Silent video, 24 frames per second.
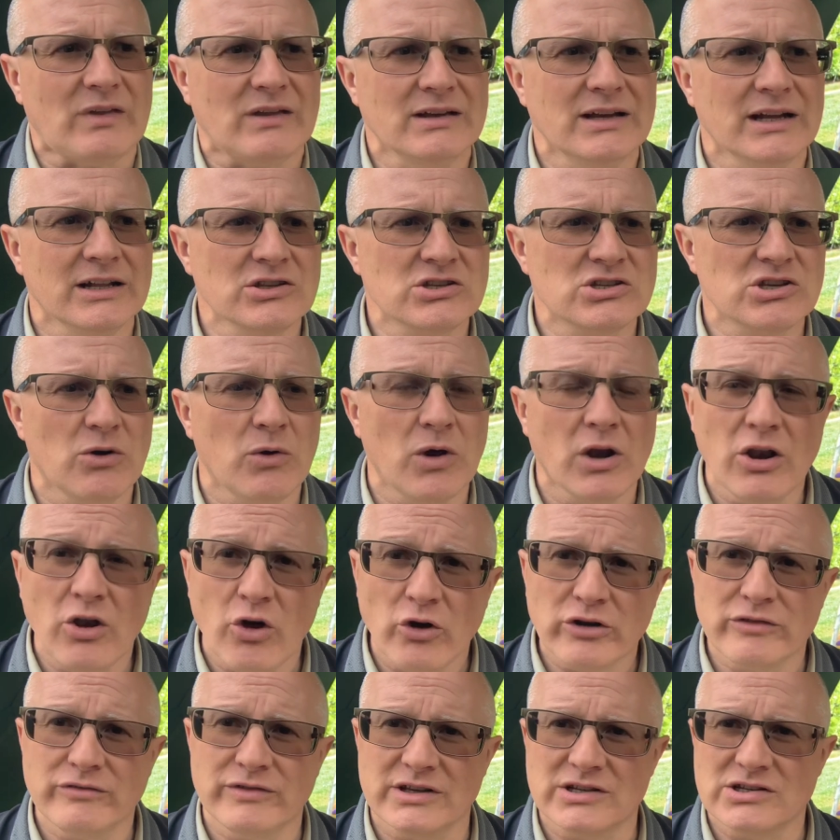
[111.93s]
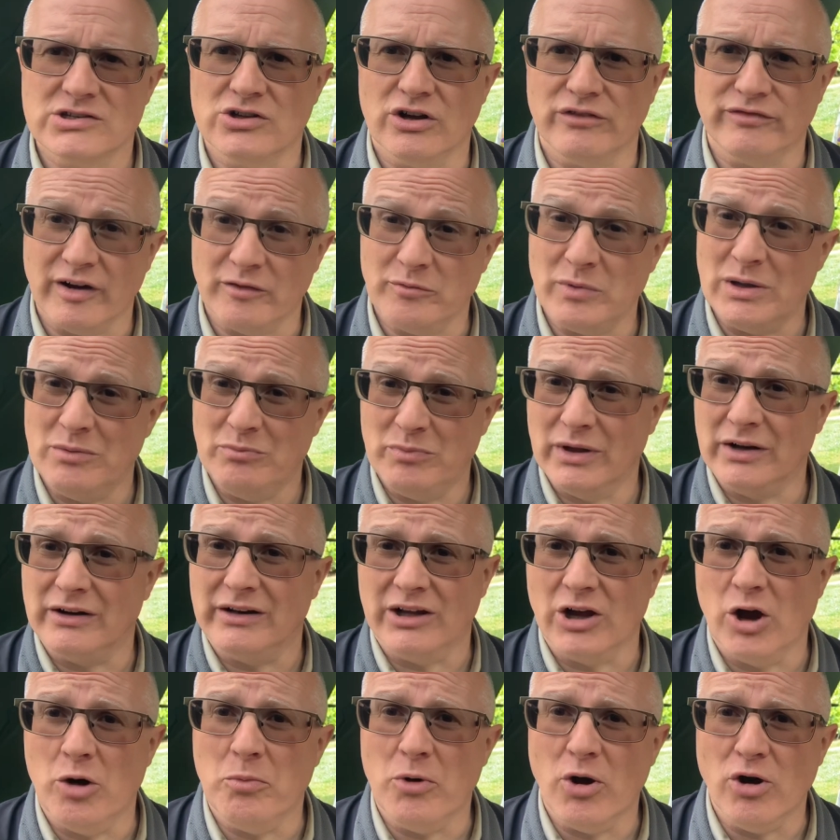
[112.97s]
And so a lot of this stuff I've been
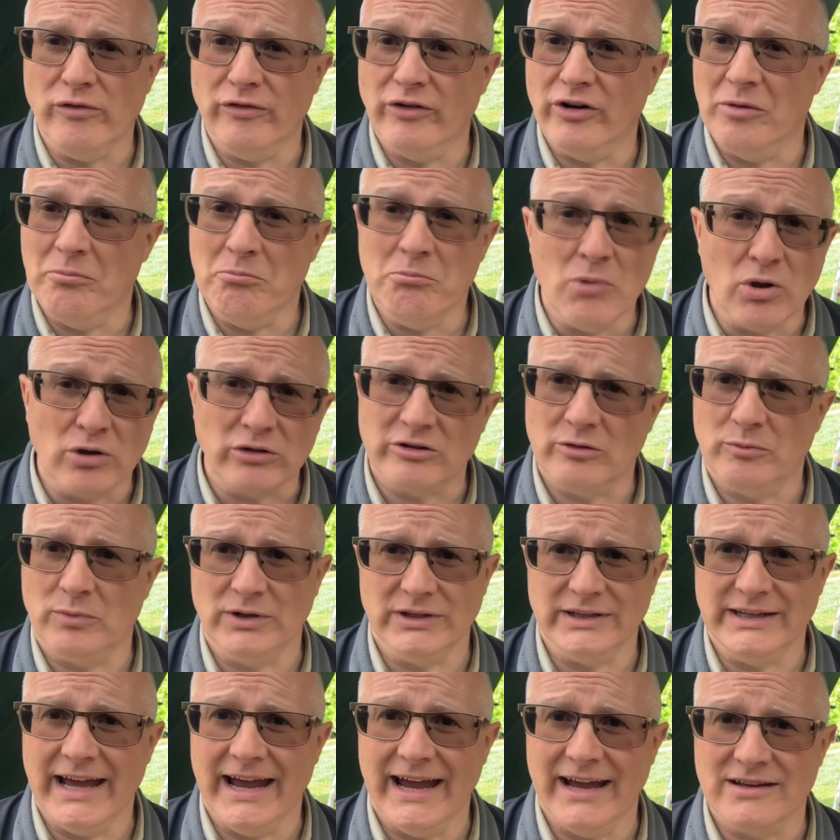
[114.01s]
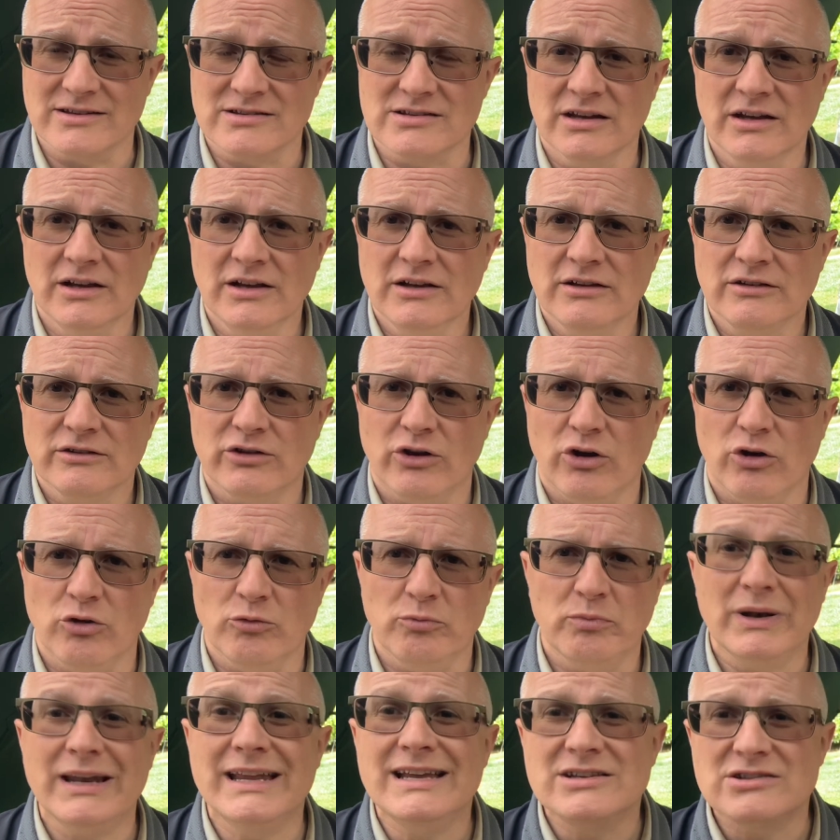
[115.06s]
building up over multiple years. So
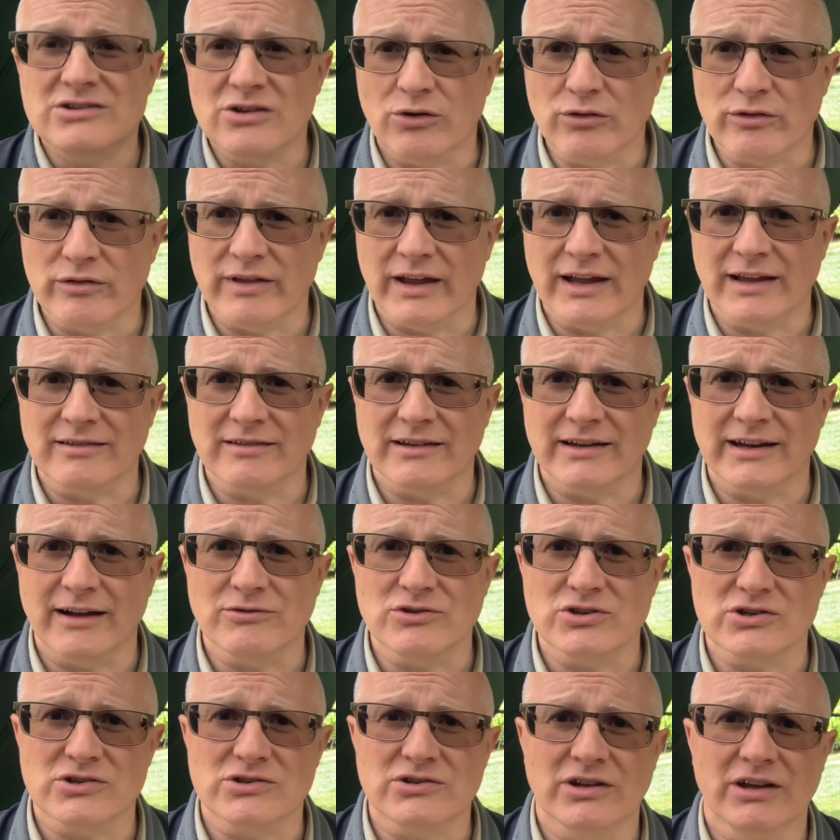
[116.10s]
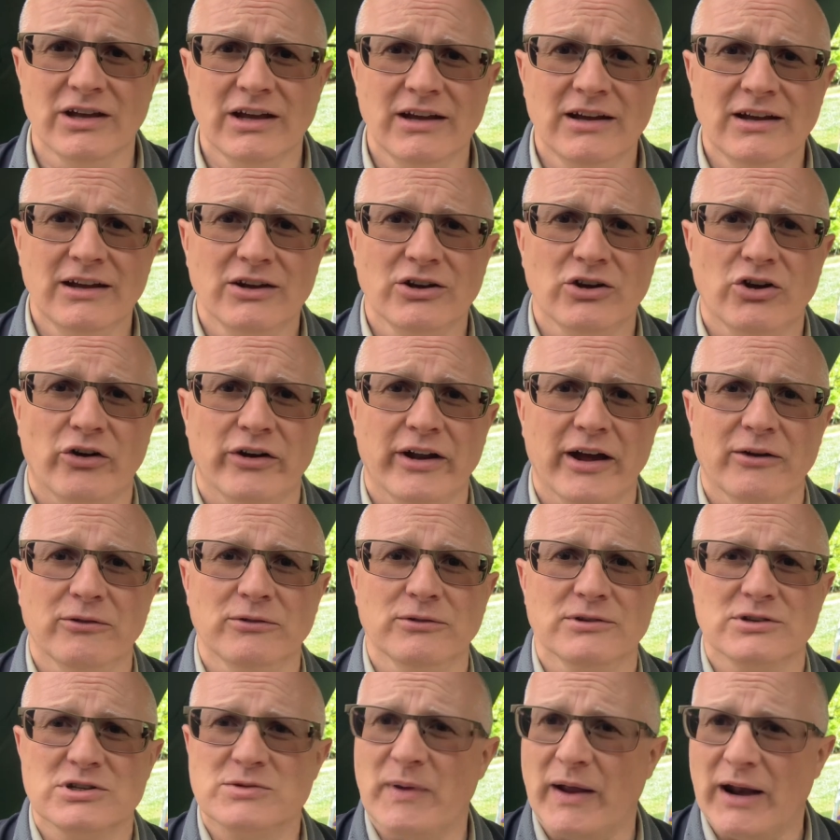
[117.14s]
please don't think that I've just gone out
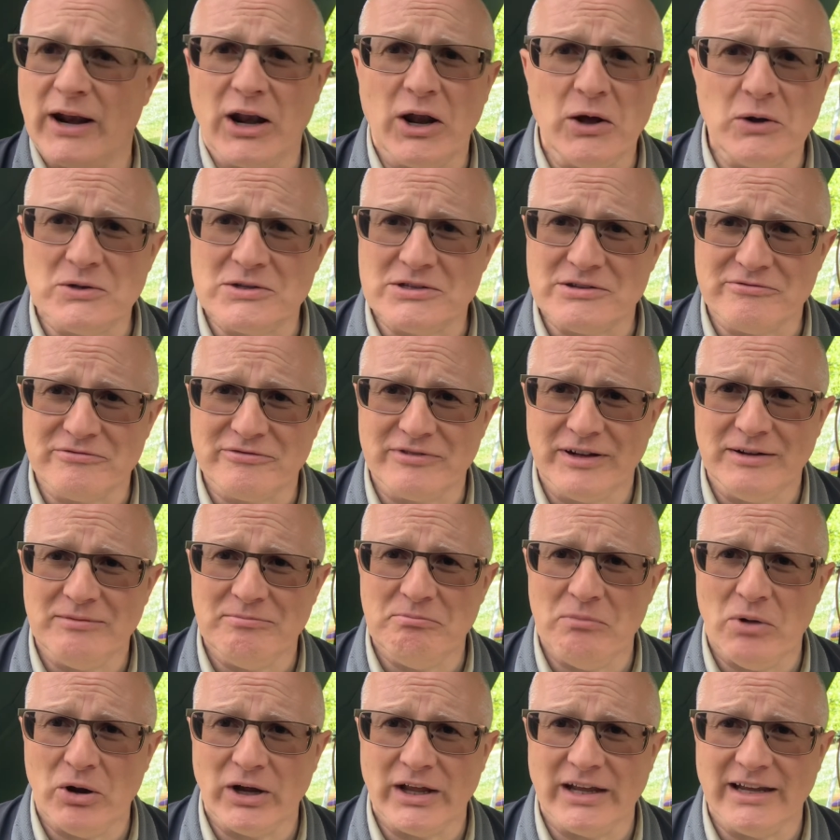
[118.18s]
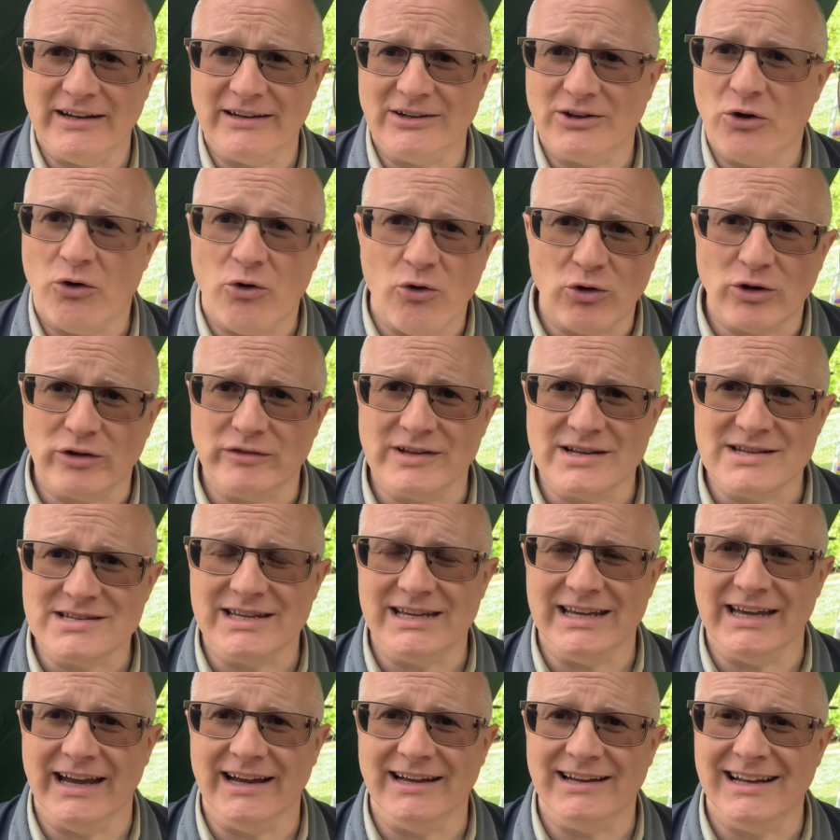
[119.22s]
and spent loads of money and got all of this
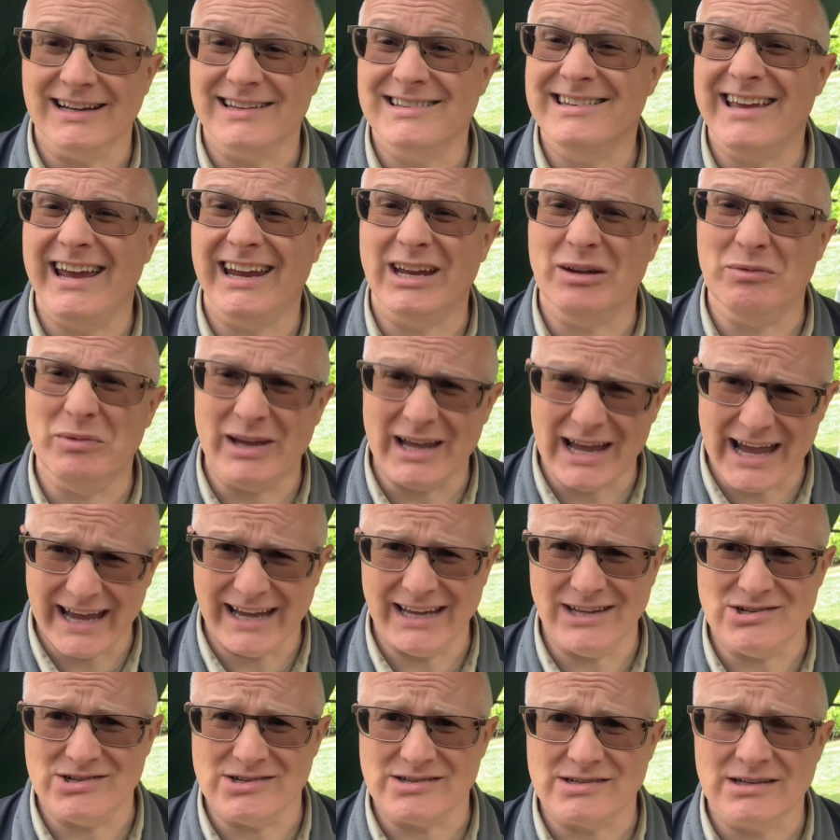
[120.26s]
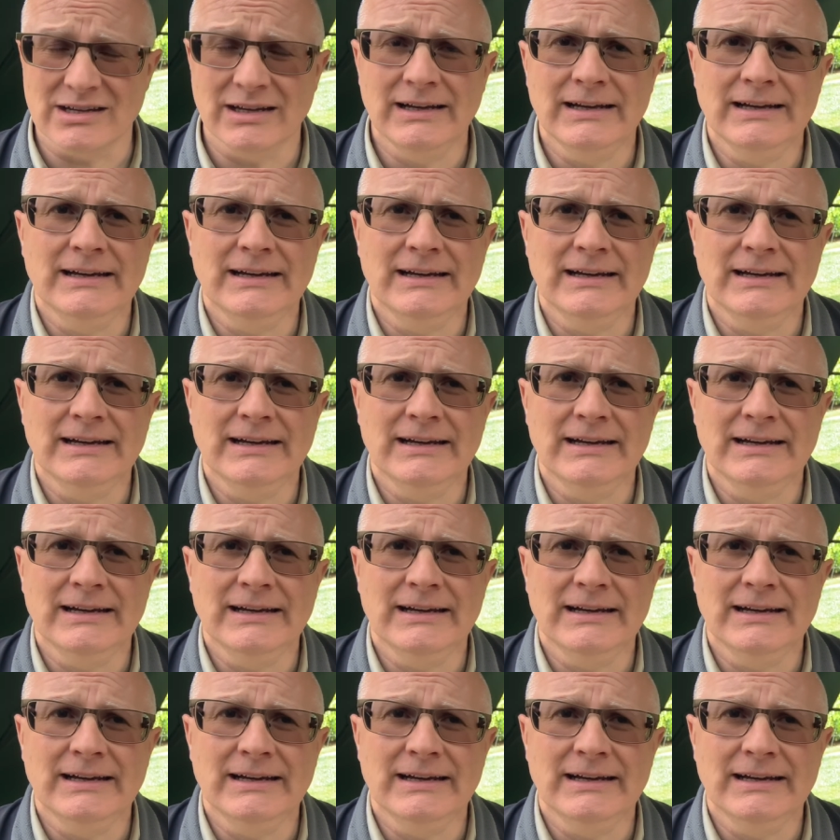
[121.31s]
gear. It's taken me ages.